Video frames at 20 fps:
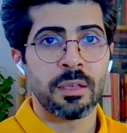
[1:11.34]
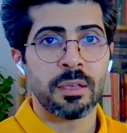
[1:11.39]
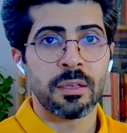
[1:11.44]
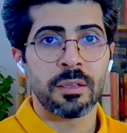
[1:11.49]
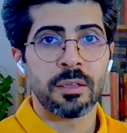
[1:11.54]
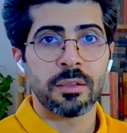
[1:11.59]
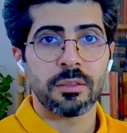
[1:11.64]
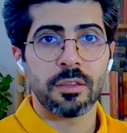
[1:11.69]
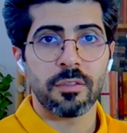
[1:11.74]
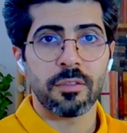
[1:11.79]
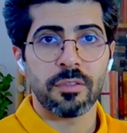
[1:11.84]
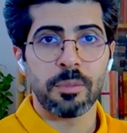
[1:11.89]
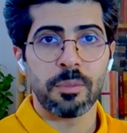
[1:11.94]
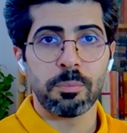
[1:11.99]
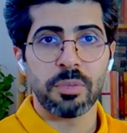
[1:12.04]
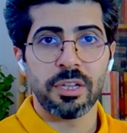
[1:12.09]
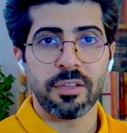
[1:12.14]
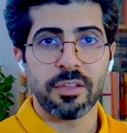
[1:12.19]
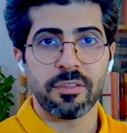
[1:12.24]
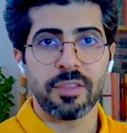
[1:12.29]
the simple
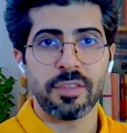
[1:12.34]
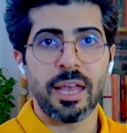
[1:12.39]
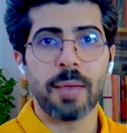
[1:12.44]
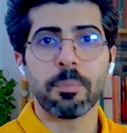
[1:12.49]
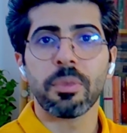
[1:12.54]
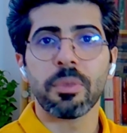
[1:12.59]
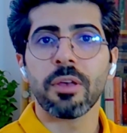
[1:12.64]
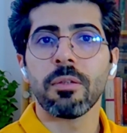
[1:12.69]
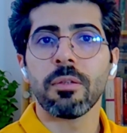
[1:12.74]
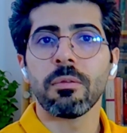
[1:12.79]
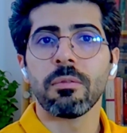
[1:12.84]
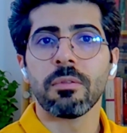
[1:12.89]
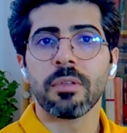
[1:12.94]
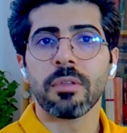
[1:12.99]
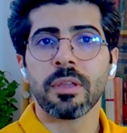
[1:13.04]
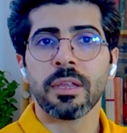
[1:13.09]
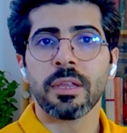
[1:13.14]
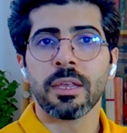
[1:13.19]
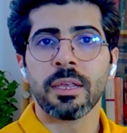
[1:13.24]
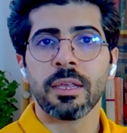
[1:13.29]
example,
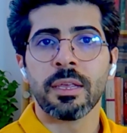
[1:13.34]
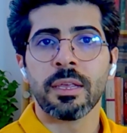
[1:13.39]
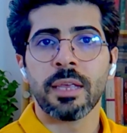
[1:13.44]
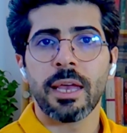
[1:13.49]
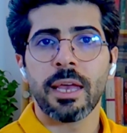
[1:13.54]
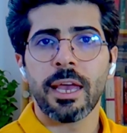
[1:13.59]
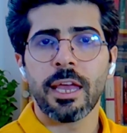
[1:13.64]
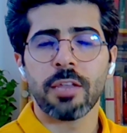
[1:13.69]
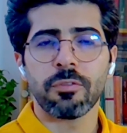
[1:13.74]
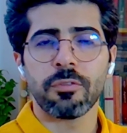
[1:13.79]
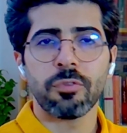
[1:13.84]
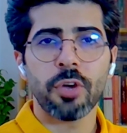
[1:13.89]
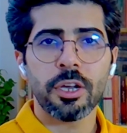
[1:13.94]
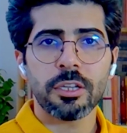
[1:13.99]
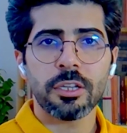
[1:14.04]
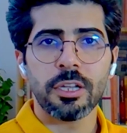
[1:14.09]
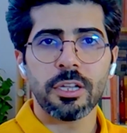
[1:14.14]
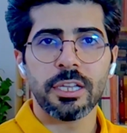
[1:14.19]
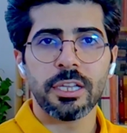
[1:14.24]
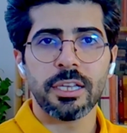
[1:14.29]
and
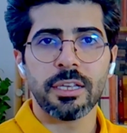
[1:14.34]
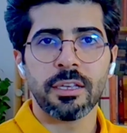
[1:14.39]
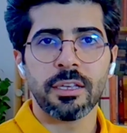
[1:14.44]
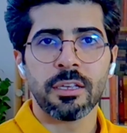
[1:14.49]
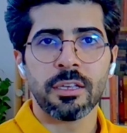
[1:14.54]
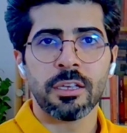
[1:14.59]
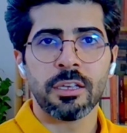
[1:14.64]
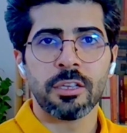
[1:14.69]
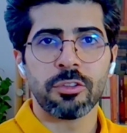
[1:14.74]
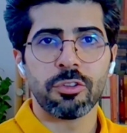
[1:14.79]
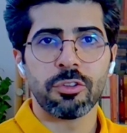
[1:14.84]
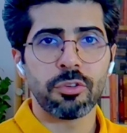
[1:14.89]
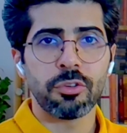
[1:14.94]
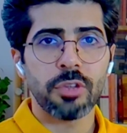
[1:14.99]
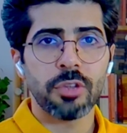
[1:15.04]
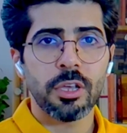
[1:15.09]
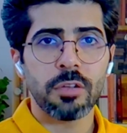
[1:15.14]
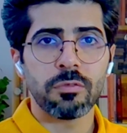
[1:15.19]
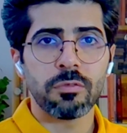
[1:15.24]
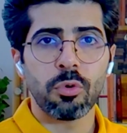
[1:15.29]
finally, the
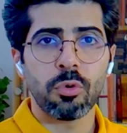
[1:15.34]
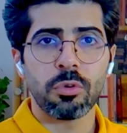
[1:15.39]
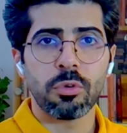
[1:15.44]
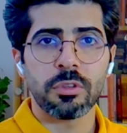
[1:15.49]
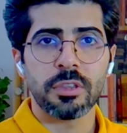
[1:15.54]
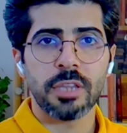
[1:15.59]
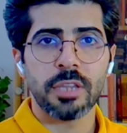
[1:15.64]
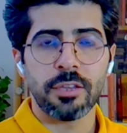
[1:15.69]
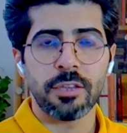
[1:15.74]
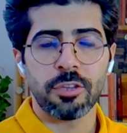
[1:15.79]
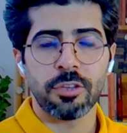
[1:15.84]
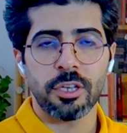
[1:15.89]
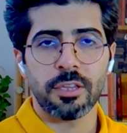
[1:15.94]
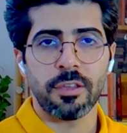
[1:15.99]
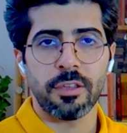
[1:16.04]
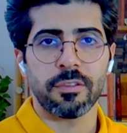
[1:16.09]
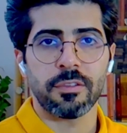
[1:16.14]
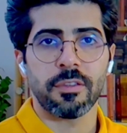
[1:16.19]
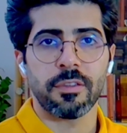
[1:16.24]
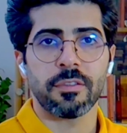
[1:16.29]
real-world data
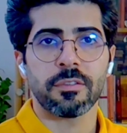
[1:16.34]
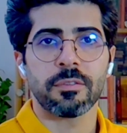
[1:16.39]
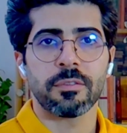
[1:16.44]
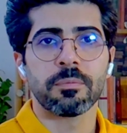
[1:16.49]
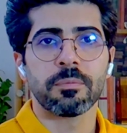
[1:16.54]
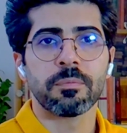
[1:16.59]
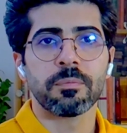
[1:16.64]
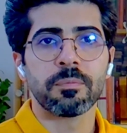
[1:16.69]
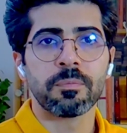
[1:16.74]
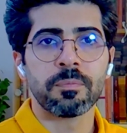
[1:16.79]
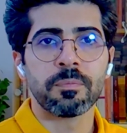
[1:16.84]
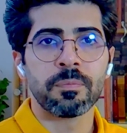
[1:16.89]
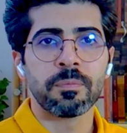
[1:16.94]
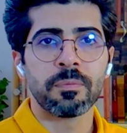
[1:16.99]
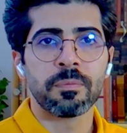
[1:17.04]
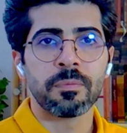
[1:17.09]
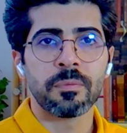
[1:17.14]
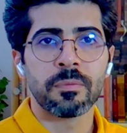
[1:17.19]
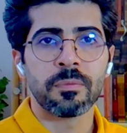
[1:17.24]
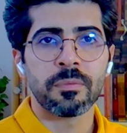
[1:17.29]
cases.
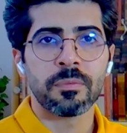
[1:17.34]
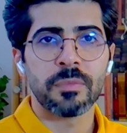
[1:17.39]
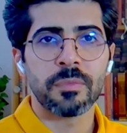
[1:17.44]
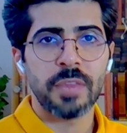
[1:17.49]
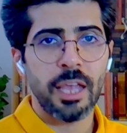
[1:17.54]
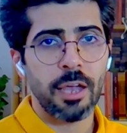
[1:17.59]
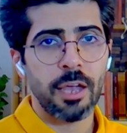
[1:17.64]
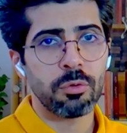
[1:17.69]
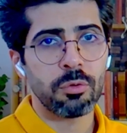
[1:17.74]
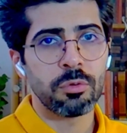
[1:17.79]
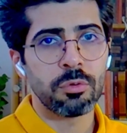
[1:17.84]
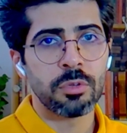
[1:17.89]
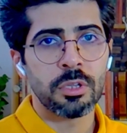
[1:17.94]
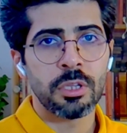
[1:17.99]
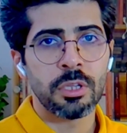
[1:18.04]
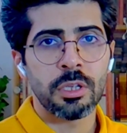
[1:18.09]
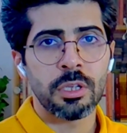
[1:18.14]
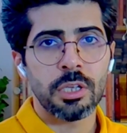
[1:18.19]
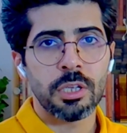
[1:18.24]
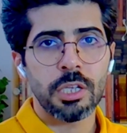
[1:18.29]
Now,
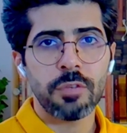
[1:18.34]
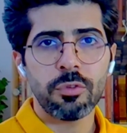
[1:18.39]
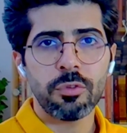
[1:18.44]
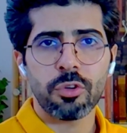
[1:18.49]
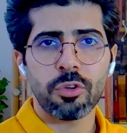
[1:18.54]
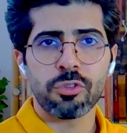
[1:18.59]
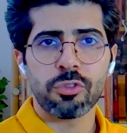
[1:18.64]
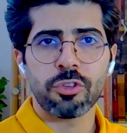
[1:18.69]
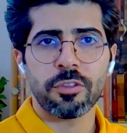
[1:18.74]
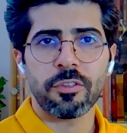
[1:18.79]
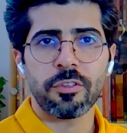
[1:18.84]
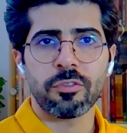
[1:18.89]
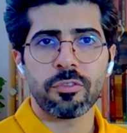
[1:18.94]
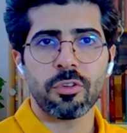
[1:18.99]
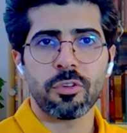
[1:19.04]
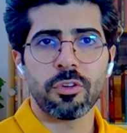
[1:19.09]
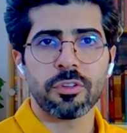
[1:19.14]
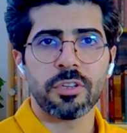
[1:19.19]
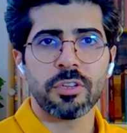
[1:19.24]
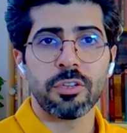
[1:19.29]
if you are just
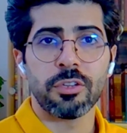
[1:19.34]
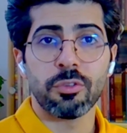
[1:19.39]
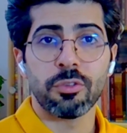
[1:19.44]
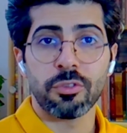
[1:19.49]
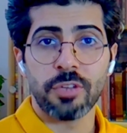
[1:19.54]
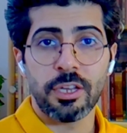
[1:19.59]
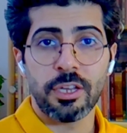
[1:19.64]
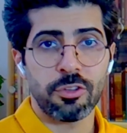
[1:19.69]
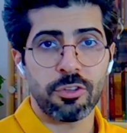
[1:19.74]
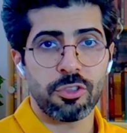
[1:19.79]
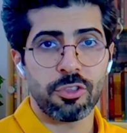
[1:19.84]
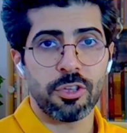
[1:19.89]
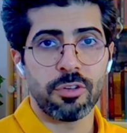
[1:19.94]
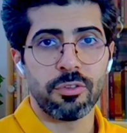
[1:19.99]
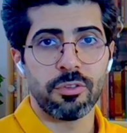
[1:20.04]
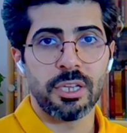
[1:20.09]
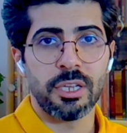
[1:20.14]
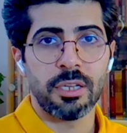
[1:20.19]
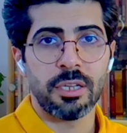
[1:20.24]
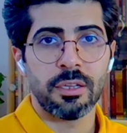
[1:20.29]
starting your data
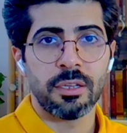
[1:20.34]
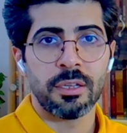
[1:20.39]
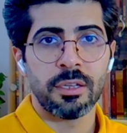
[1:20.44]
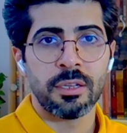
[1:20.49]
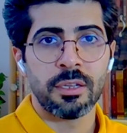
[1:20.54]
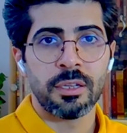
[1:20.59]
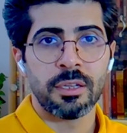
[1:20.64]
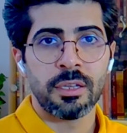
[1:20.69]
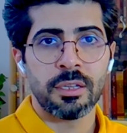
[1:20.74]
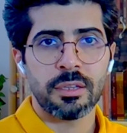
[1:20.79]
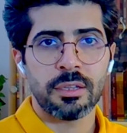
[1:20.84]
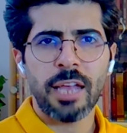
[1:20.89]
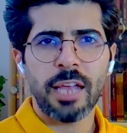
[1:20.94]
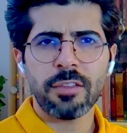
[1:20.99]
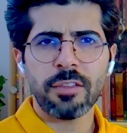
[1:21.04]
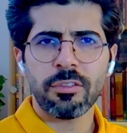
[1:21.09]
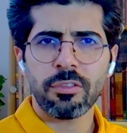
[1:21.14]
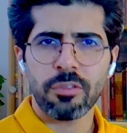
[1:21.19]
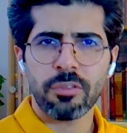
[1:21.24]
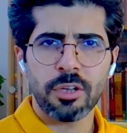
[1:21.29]
journey, that
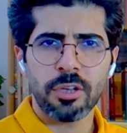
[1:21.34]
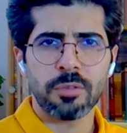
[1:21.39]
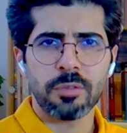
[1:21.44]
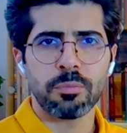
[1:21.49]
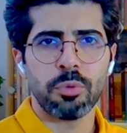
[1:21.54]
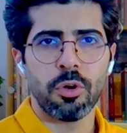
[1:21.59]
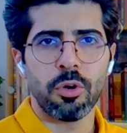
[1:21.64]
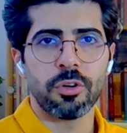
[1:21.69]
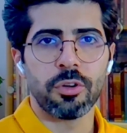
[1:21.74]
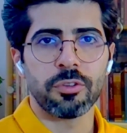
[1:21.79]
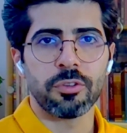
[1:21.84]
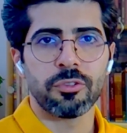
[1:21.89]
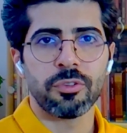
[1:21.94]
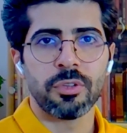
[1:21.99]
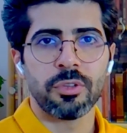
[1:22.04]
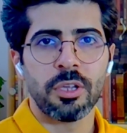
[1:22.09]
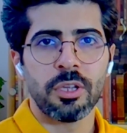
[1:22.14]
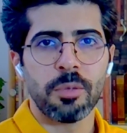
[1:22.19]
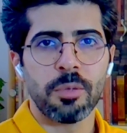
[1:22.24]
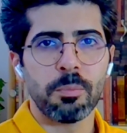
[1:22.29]
third part
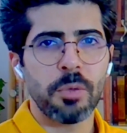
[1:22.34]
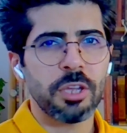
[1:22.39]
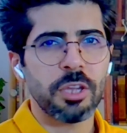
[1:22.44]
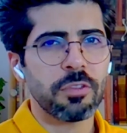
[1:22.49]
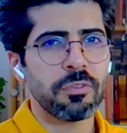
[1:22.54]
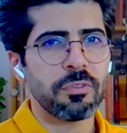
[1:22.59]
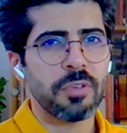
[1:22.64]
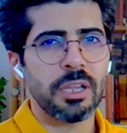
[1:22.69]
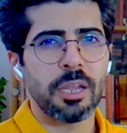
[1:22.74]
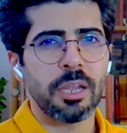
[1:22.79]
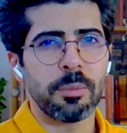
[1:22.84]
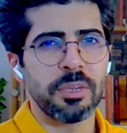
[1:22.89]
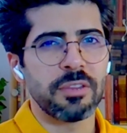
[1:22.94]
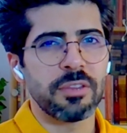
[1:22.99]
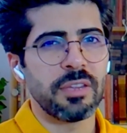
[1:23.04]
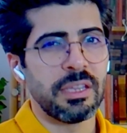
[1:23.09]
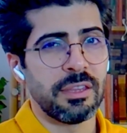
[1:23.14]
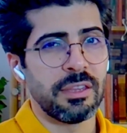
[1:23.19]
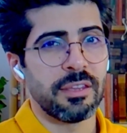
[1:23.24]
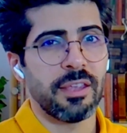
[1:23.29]
might feel a bit
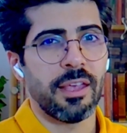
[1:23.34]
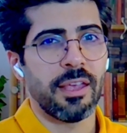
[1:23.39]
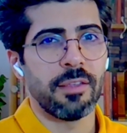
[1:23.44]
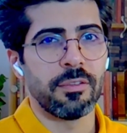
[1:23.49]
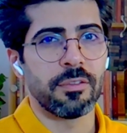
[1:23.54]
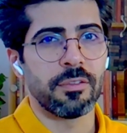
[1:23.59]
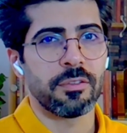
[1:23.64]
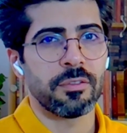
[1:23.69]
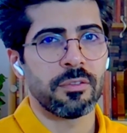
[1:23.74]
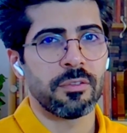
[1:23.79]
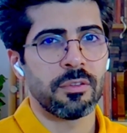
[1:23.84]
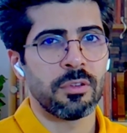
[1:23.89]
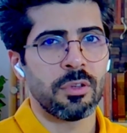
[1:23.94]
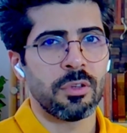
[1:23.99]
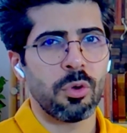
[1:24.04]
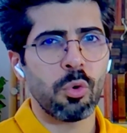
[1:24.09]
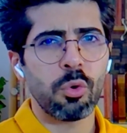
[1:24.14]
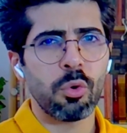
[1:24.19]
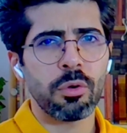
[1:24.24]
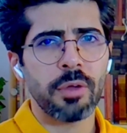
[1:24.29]
intense
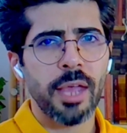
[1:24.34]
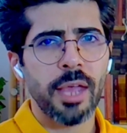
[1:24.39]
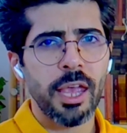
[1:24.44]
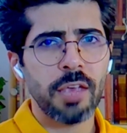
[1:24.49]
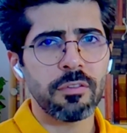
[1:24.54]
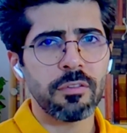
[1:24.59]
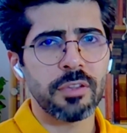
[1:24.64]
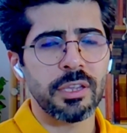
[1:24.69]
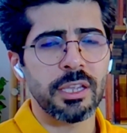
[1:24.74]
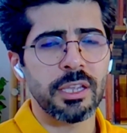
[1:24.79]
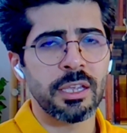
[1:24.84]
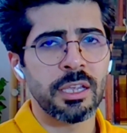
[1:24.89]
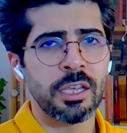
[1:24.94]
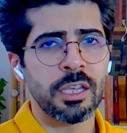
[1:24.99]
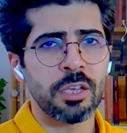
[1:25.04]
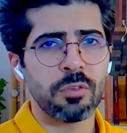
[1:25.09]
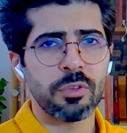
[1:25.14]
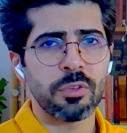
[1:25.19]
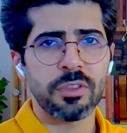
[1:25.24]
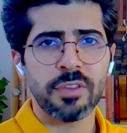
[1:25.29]
or heavy
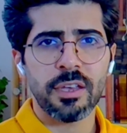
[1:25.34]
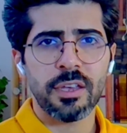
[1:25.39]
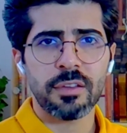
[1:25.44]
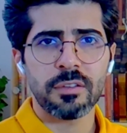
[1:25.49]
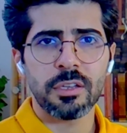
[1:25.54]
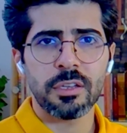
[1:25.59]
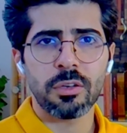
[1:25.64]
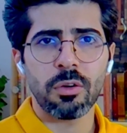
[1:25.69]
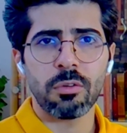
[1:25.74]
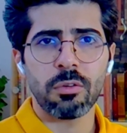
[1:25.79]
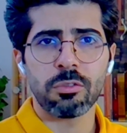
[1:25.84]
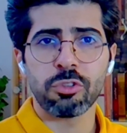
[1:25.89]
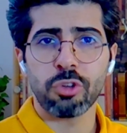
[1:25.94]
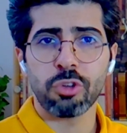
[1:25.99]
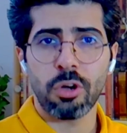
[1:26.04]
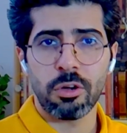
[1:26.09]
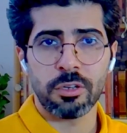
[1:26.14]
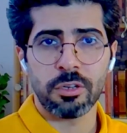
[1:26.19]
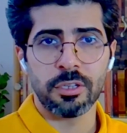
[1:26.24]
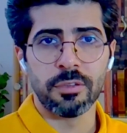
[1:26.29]
with technical
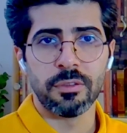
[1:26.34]
jargon.